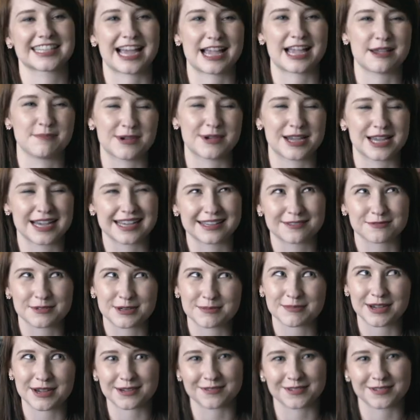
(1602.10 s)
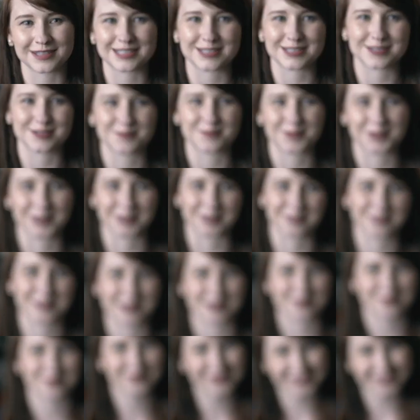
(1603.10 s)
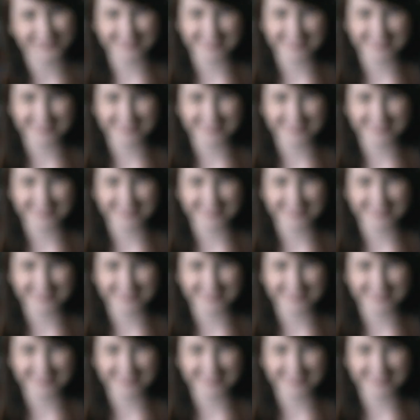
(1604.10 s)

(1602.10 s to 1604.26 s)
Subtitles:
their fans to become patrons.